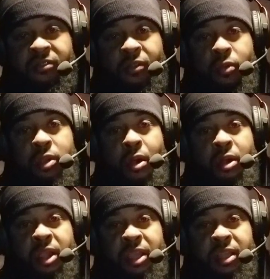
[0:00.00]
So we
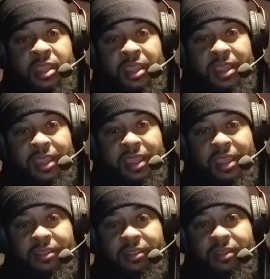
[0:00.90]
are a
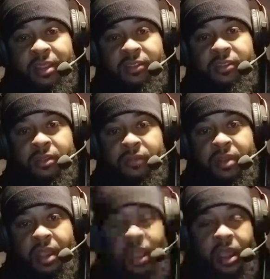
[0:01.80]
extension of
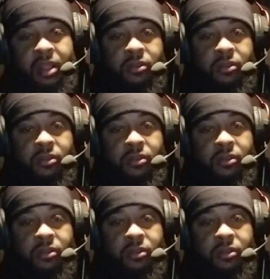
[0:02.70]
God.